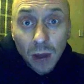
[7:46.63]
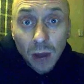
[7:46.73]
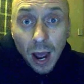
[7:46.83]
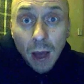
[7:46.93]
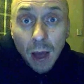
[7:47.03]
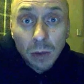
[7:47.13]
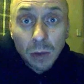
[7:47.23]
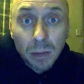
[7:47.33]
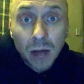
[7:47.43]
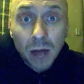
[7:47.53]
how your
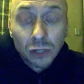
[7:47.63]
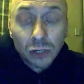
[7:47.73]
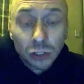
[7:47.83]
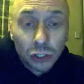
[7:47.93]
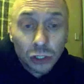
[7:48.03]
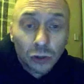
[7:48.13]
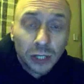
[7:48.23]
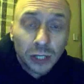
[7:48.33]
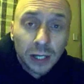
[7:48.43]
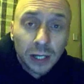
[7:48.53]
battery is constructed